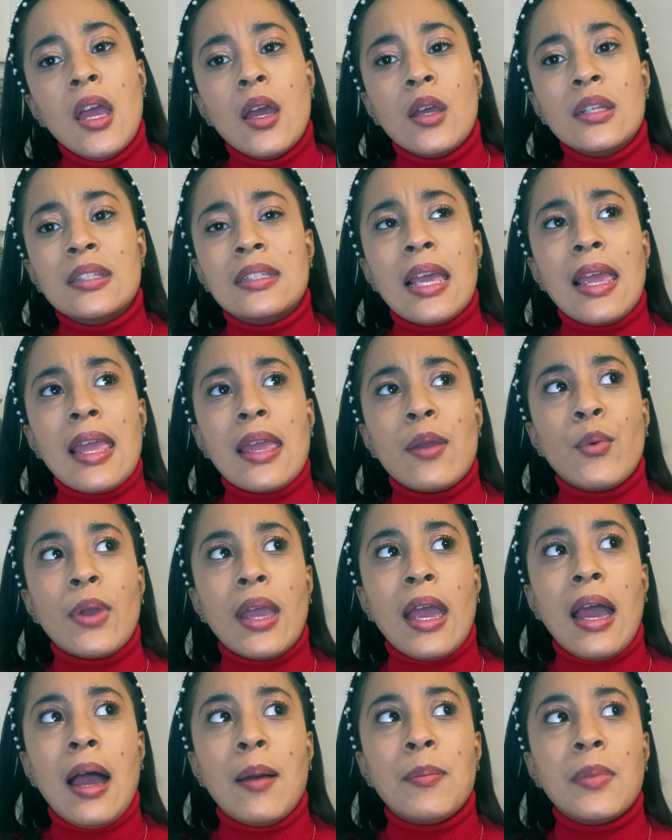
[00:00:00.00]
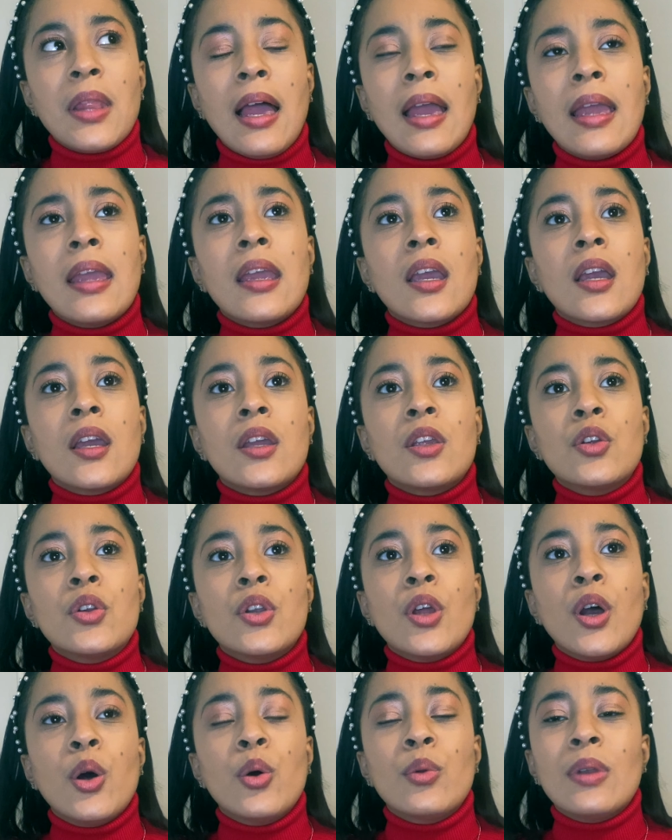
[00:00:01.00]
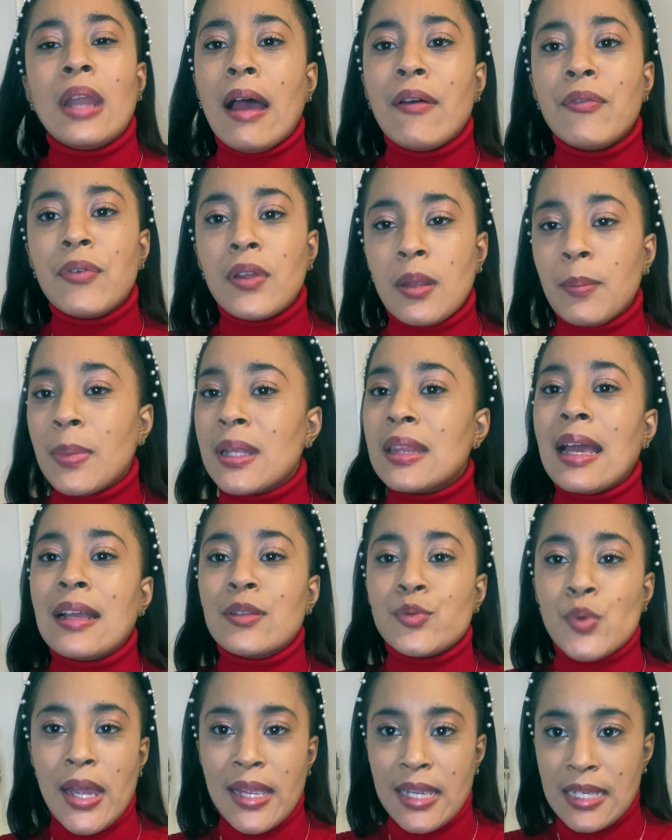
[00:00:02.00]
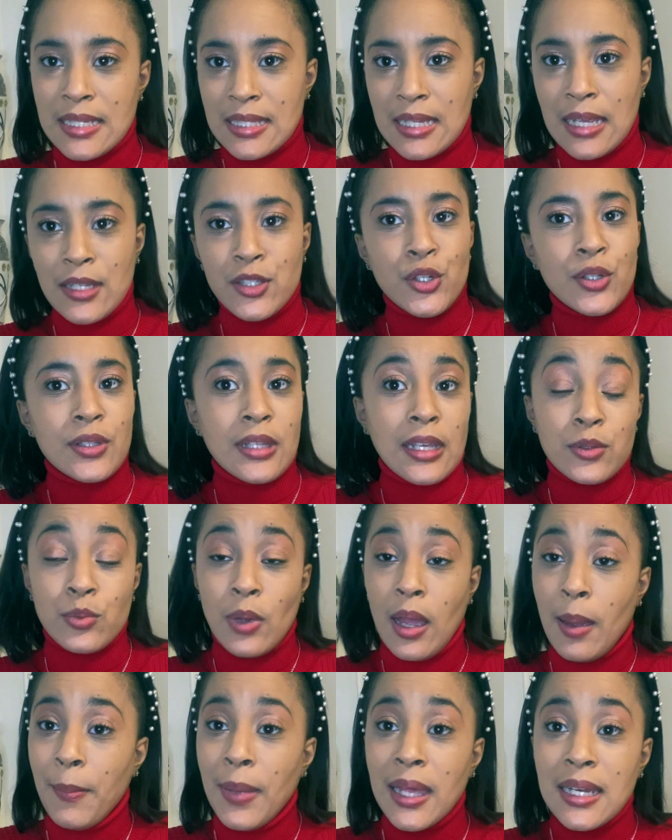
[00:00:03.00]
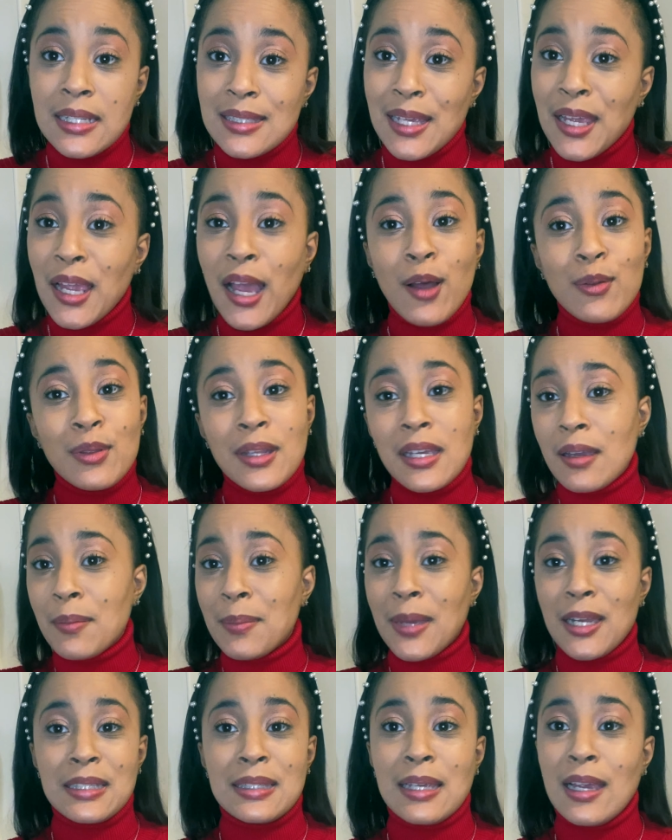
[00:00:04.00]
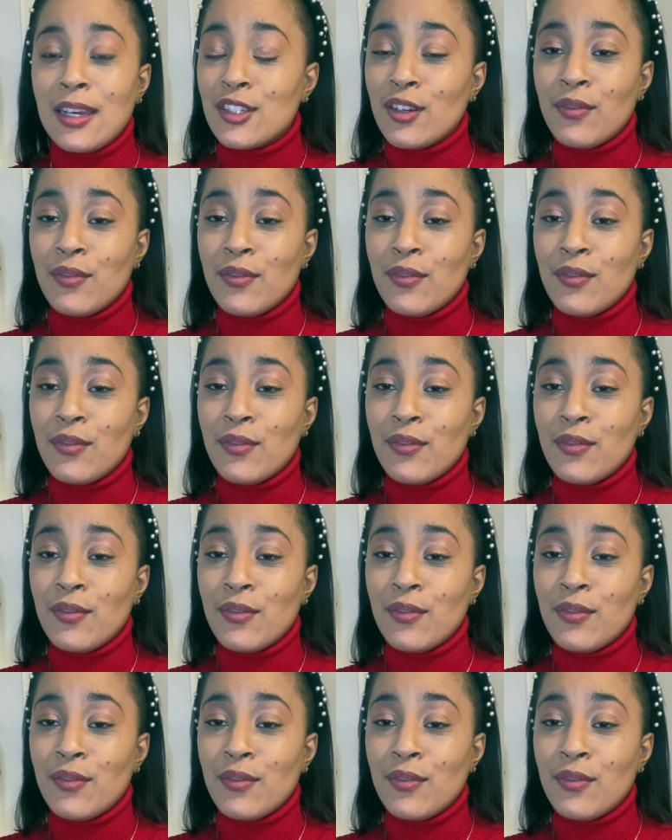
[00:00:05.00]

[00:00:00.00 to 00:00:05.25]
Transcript: day where I'm like, you know, not feeling, but that's why I get centered. That's why I meditate. I'll link a meditation